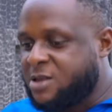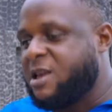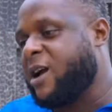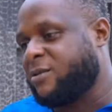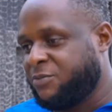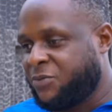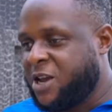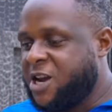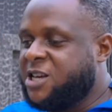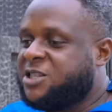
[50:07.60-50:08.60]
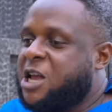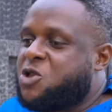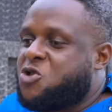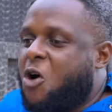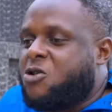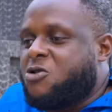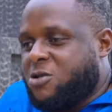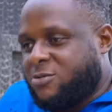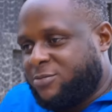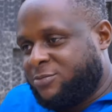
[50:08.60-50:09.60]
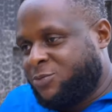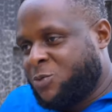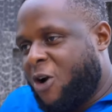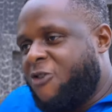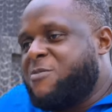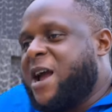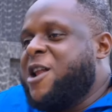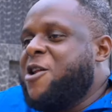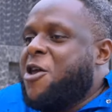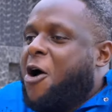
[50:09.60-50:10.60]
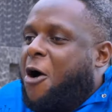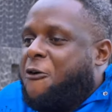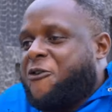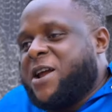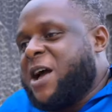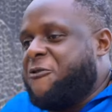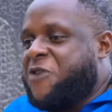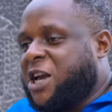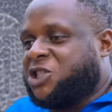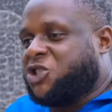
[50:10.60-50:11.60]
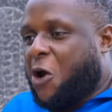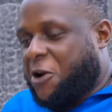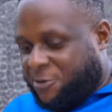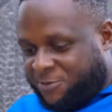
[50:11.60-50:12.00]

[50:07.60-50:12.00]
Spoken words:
It is a token of my love and affection.